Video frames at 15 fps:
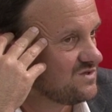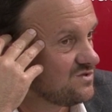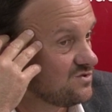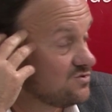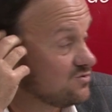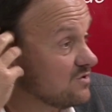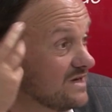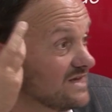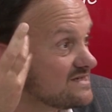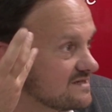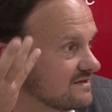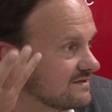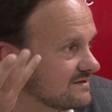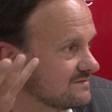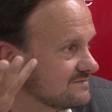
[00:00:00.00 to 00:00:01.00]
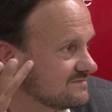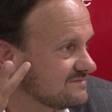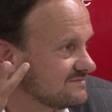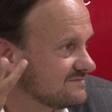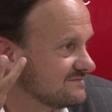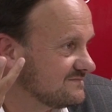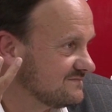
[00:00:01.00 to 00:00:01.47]
to listen
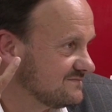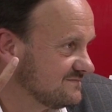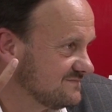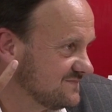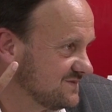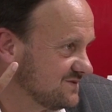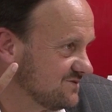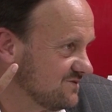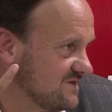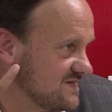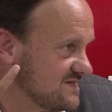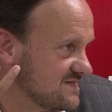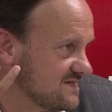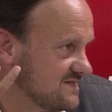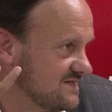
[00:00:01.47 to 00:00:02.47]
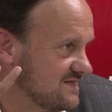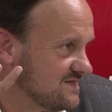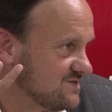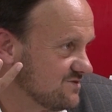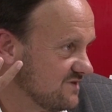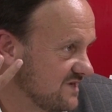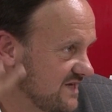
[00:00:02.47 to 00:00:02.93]
and
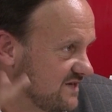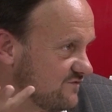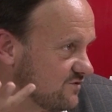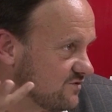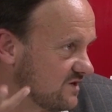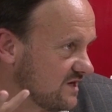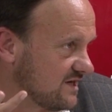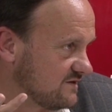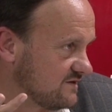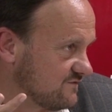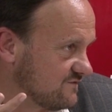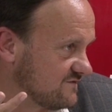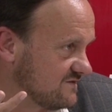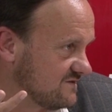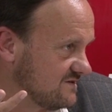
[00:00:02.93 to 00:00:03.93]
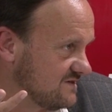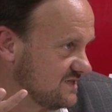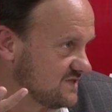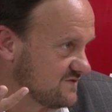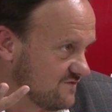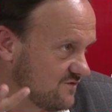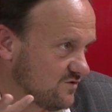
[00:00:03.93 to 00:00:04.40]
to live your life. It's
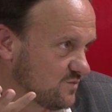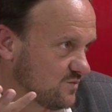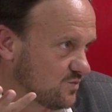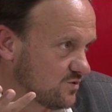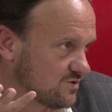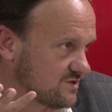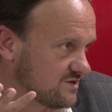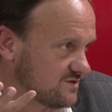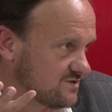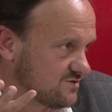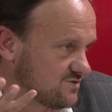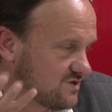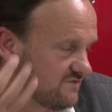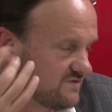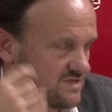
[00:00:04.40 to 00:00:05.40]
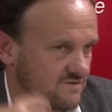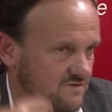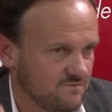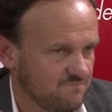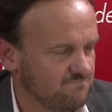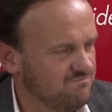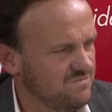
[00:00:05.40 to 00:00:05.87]
very important. So to have this
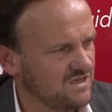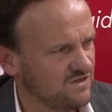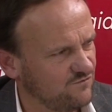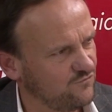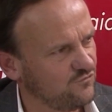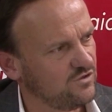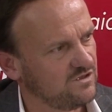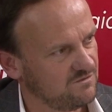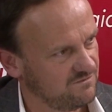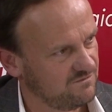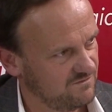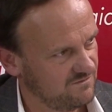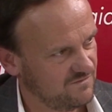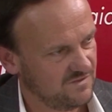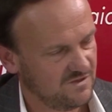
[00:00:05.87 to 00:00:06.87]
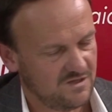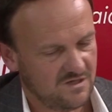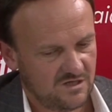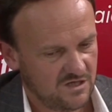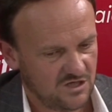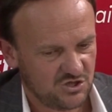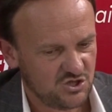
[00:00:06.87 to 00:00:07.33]
big freedom.
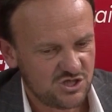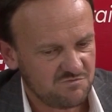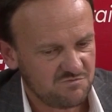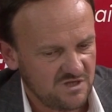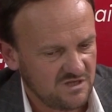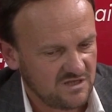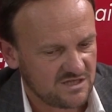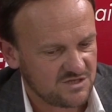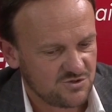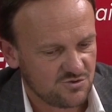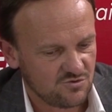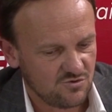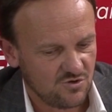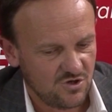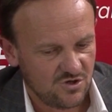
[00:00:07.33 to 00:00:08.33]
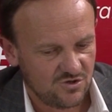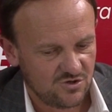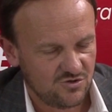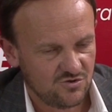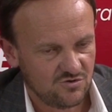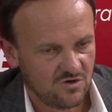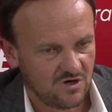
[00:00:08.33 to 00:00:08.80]
It doesn't mean that
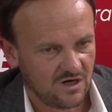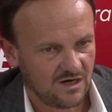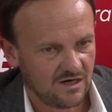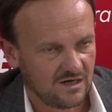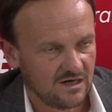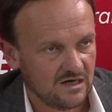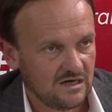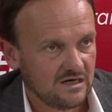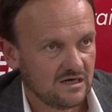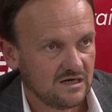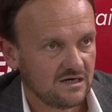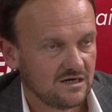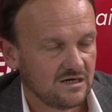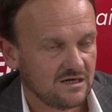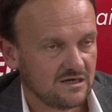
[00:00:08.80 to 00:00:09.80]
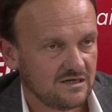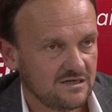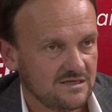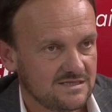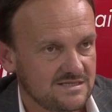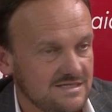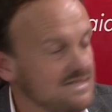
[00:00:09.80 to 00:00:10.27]
you are.
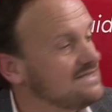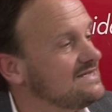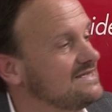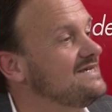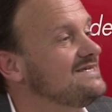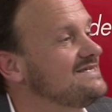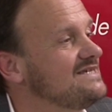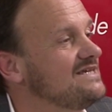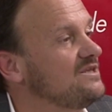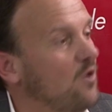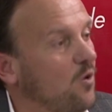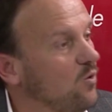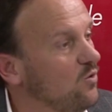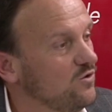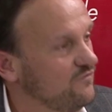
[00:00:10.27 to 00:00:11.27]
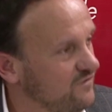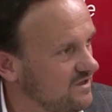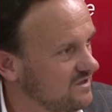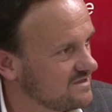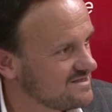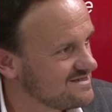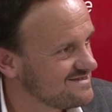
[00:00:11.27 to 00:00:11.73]
It's easy in all the
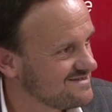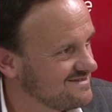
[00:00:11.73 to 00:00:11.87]
fields,